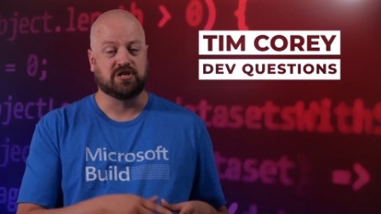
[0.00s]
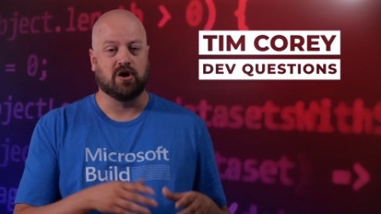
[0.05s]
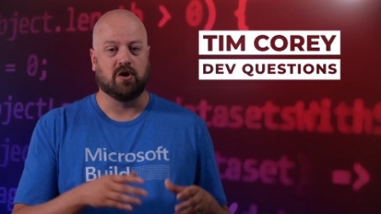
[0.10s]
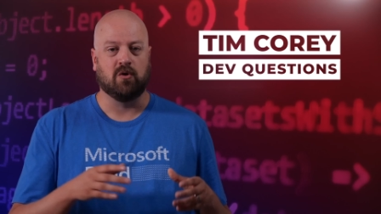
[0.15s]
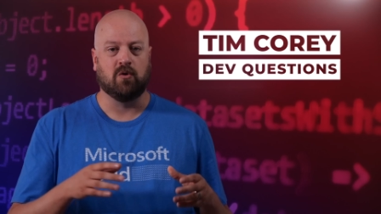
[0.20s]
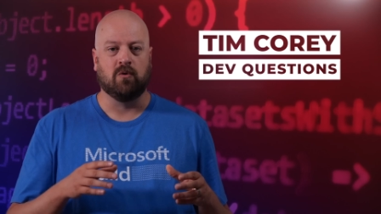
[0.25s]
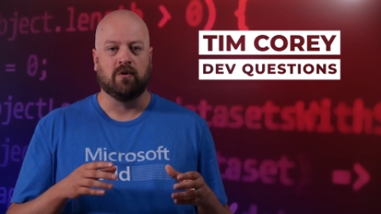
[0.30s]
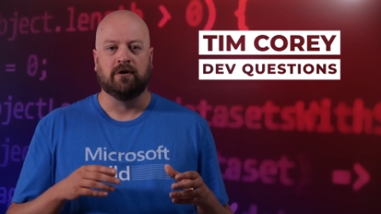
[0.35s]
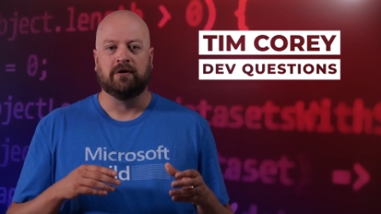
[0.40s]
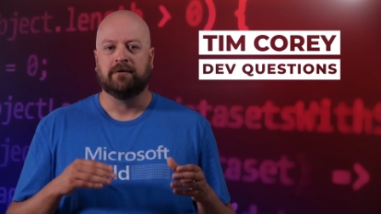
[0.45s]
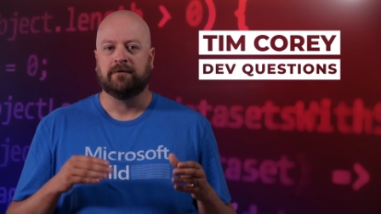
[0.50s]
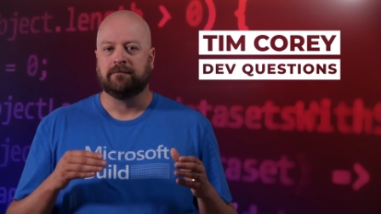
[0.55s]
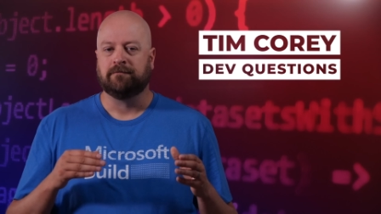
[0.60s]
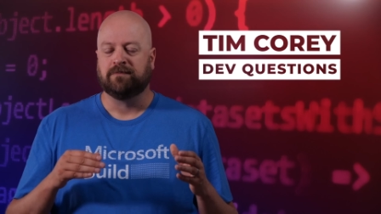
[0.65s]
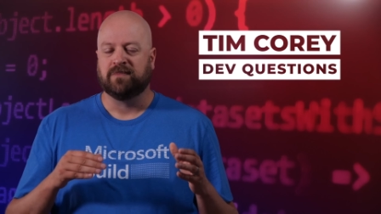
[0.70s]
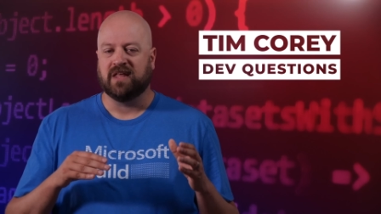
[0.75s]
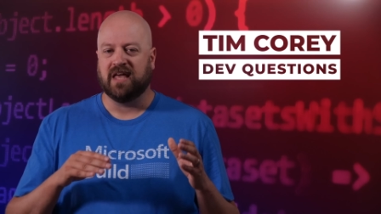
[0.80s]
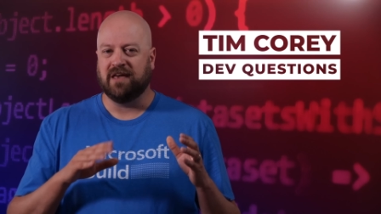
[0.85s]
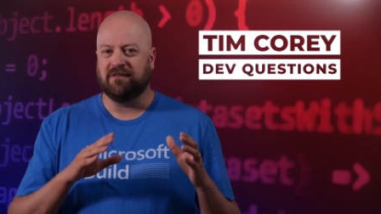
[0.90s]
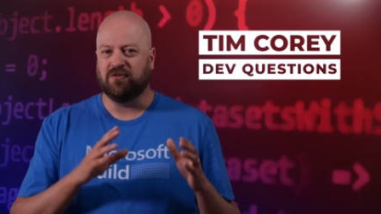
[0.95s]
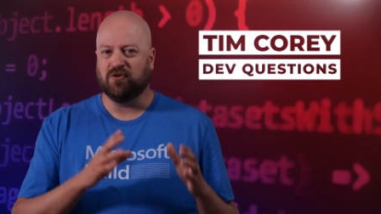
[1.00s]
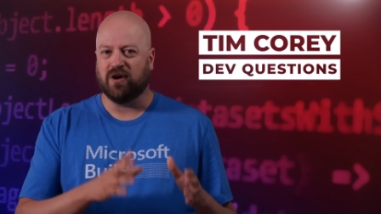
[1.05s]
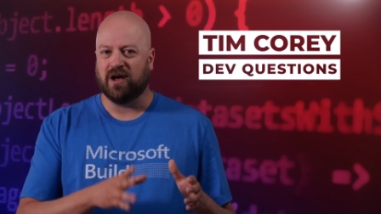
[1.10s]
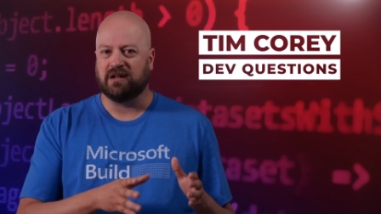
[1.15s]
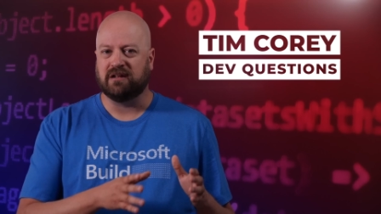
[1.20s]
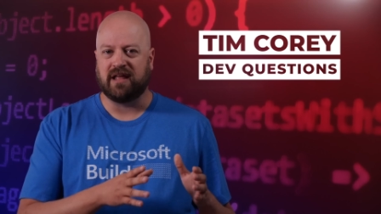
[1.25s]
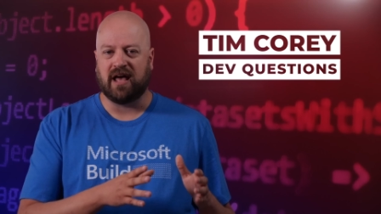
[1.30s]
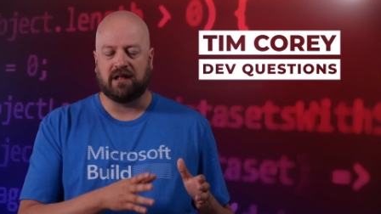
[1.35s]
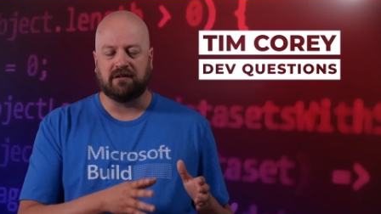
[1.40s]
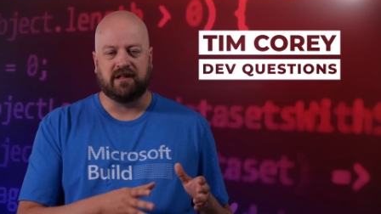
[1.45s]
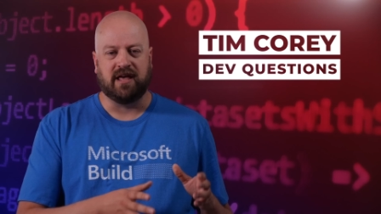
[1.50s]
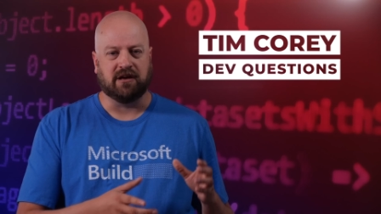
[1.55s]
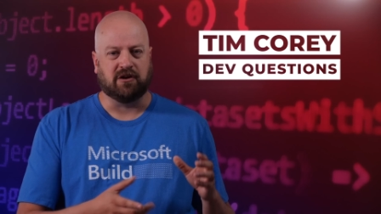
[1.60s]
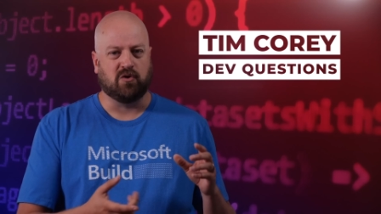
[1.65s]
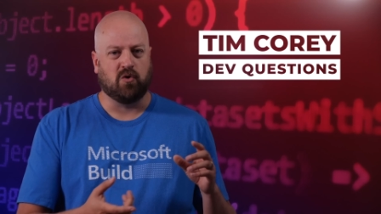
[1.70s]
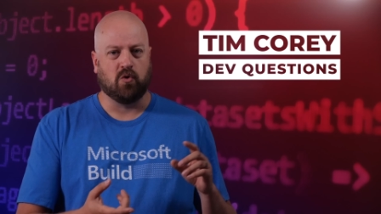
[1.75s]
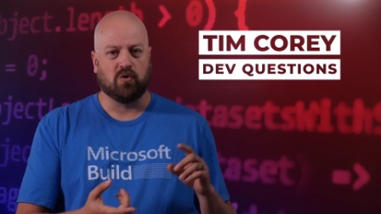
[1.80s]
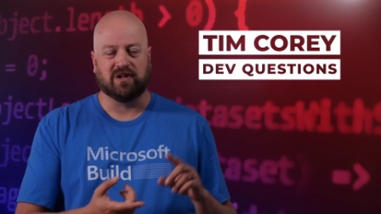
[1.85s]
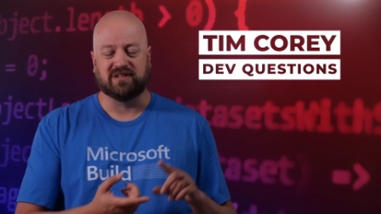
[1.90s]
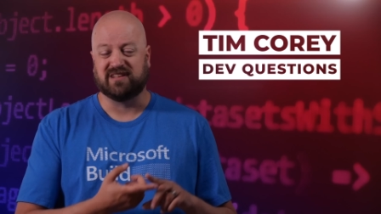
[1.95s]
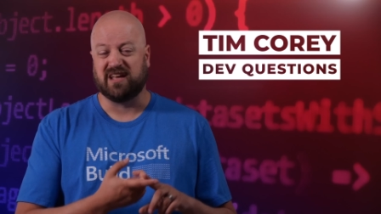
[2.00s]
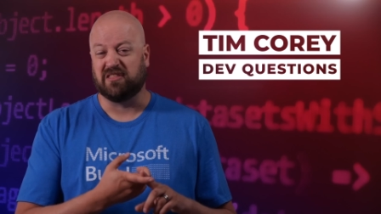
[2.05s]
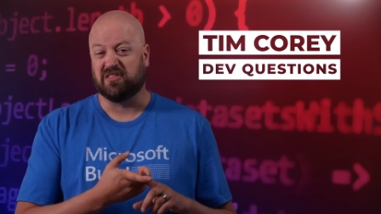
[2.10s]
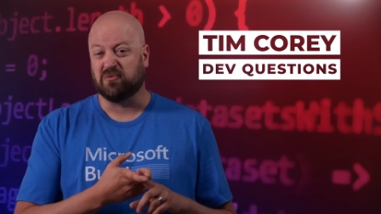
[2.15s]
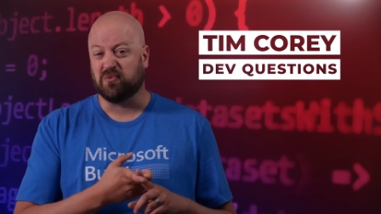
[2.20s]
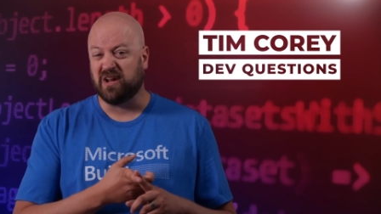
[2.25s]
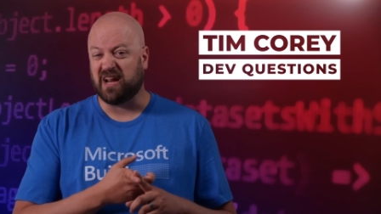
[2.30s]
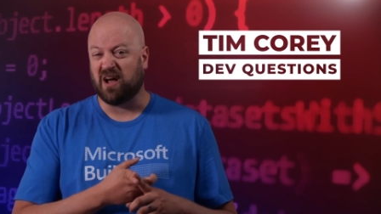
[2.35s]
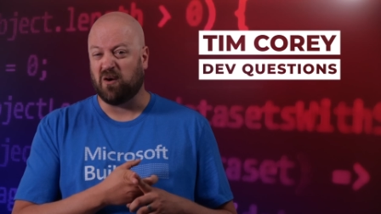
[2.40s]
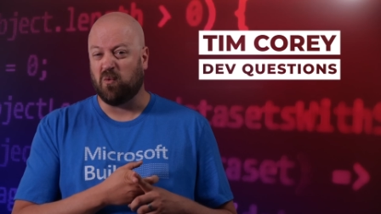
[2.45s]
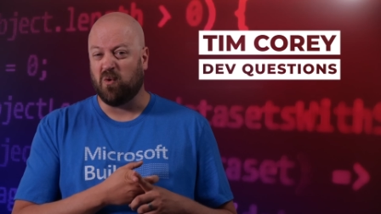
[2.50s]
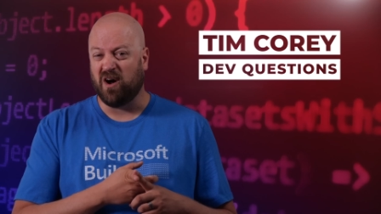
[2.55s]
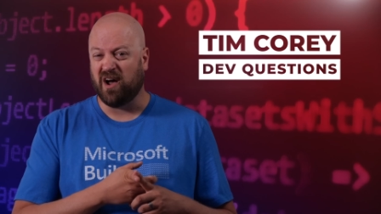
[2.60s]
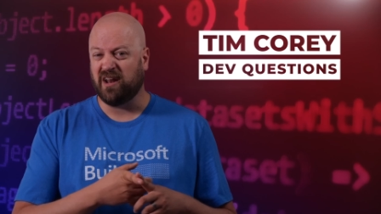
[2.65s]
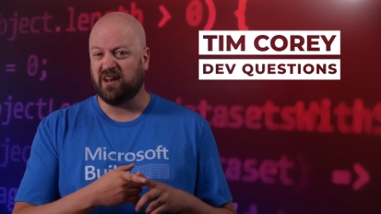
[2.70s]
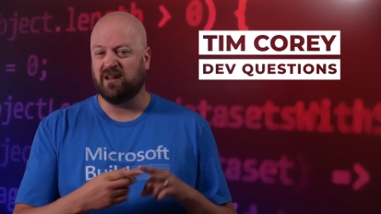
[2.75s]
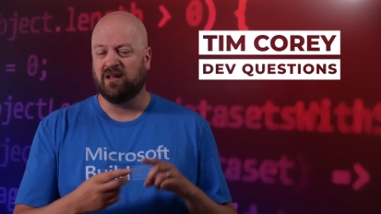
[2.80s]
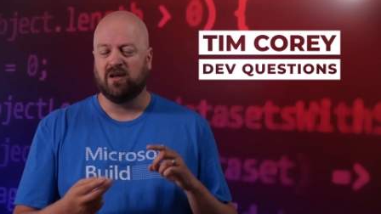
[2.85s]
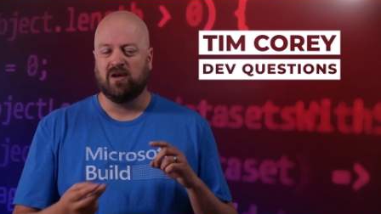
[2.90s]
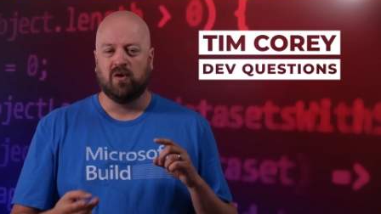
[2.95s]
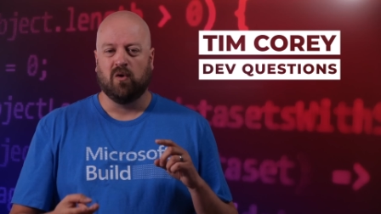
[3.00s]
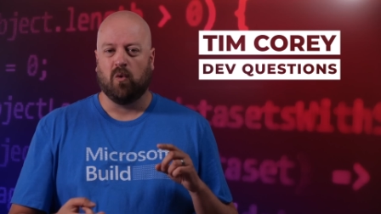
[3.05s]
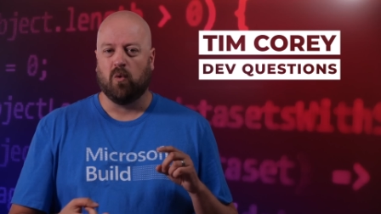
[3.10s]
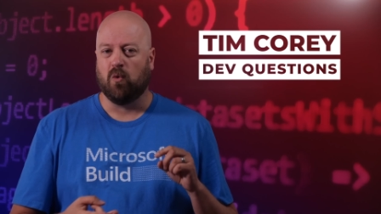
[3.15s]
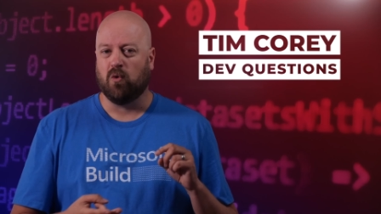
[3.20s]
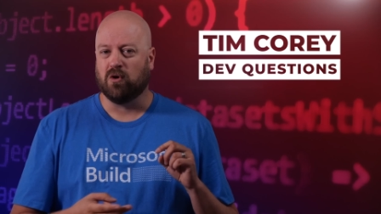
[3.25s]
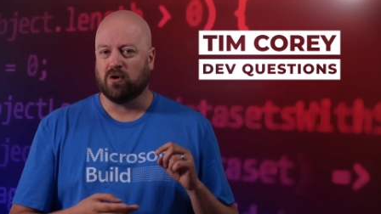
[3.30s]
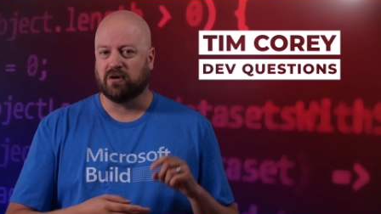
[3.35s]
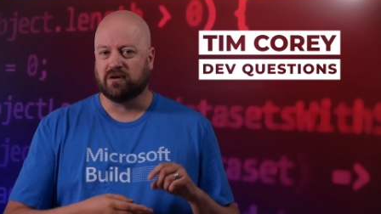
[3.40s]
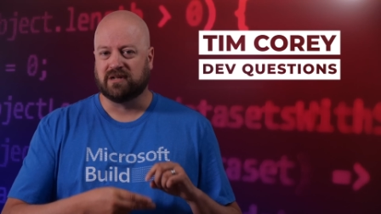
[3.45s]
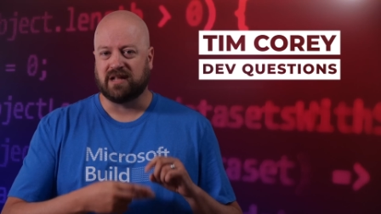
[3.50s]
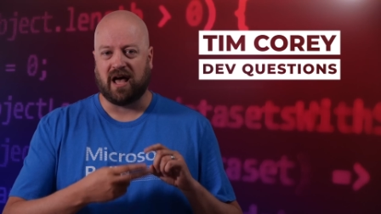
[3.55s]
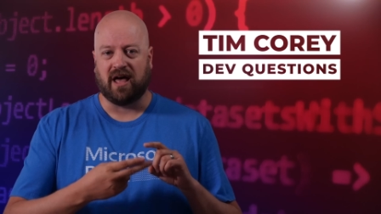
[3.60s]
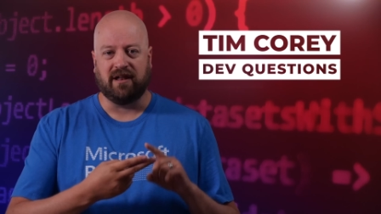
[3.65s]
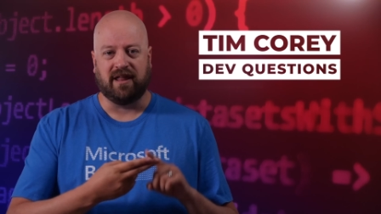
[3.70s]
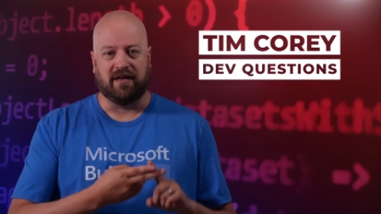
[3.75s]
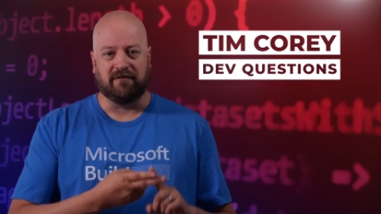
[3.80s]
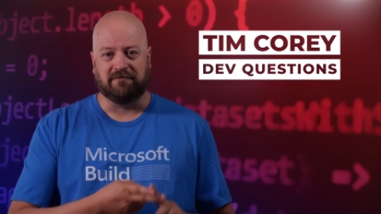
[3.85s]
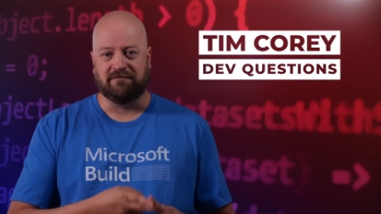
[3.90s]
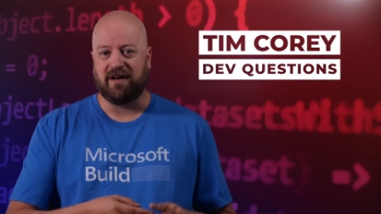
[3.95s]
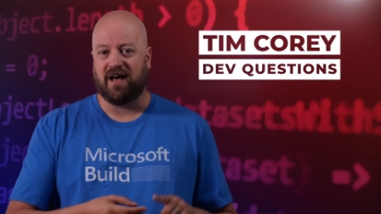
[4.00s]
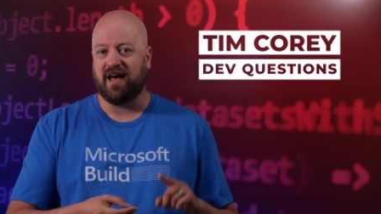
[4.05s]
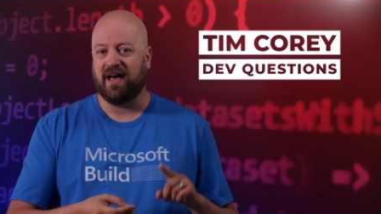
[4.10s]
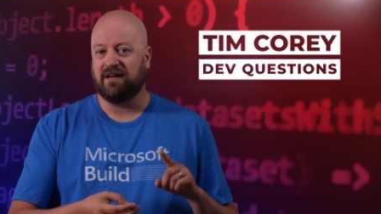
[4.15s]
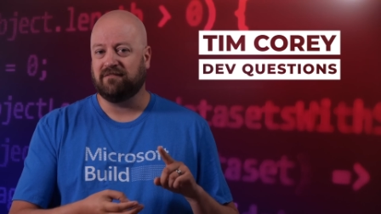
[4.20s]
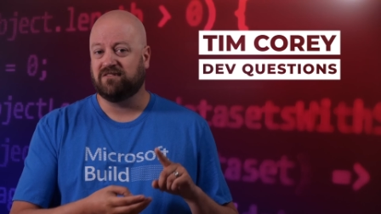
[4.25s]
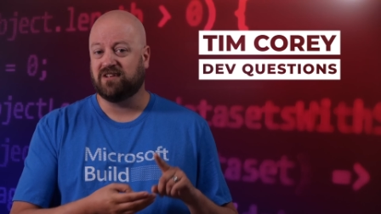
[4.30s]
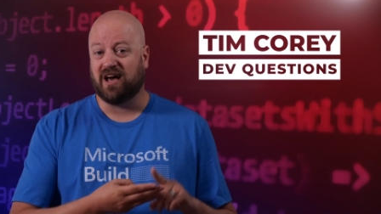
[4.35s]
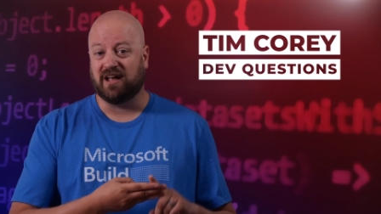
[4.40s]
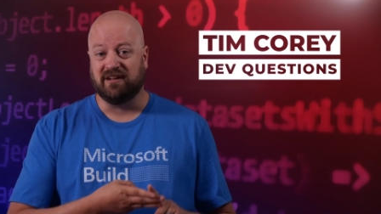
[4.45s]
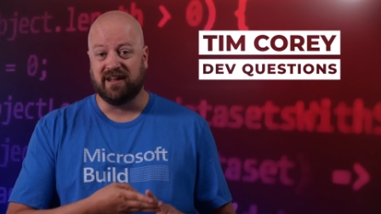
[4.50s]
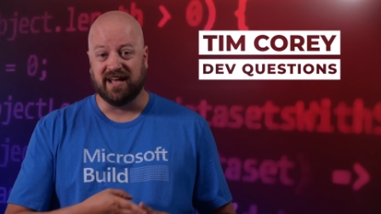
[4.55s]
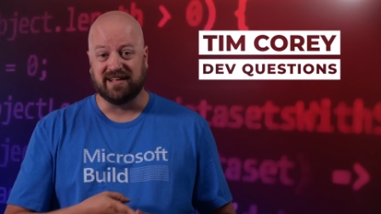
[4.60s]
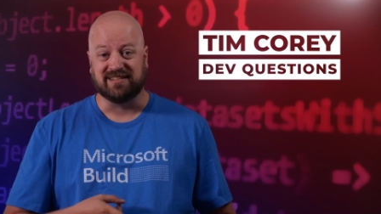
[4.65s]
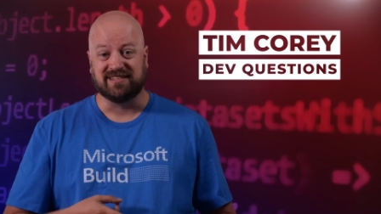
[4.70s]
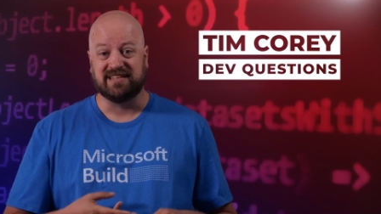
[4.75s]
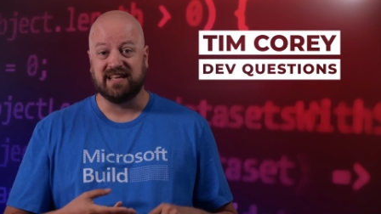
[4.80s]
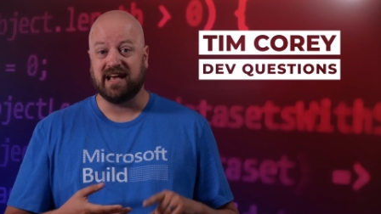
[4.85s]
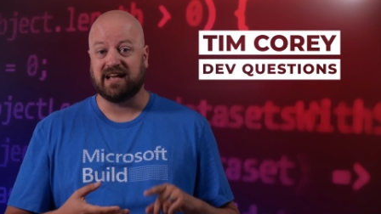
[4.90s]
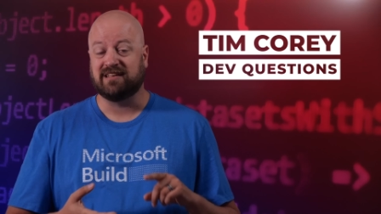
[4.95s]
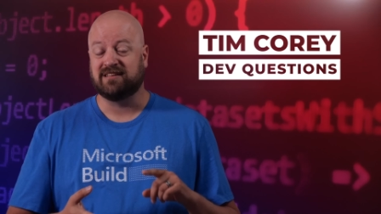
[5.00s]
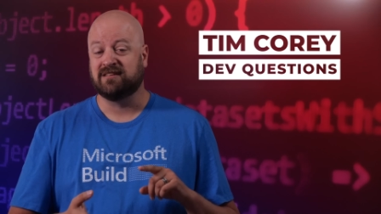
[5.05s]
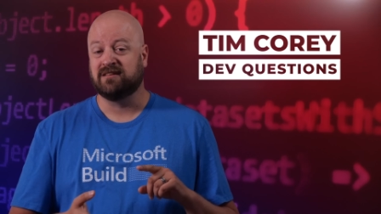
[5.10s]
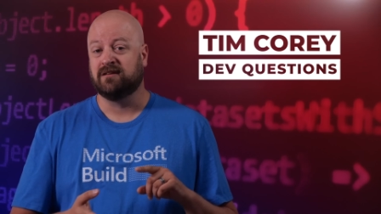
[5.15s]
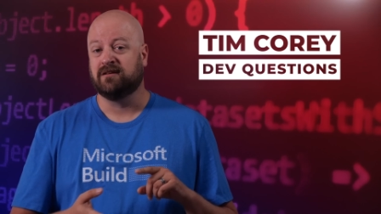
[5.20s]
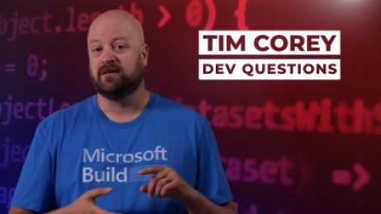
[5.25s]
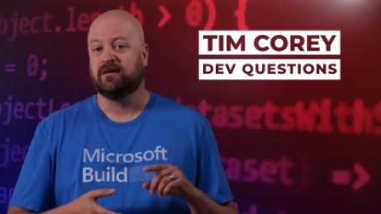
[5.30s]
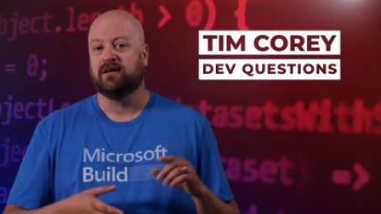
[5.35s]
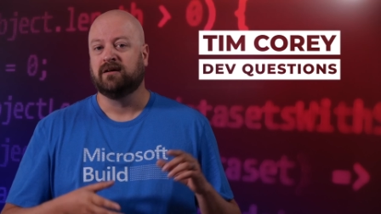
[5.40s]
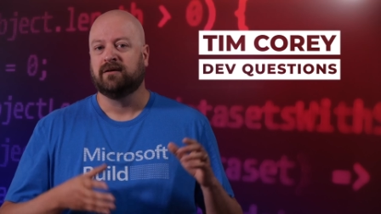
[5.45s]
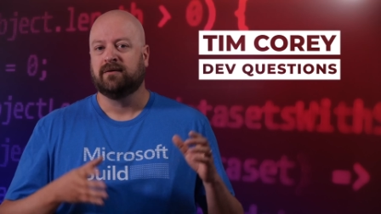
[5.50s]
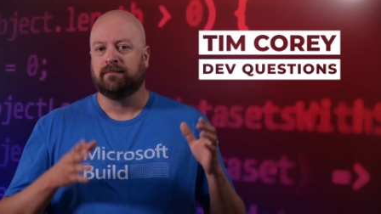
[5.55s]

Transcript: So if you're on .NET Core, let's say 3.1 or .NET 5, .NET 6,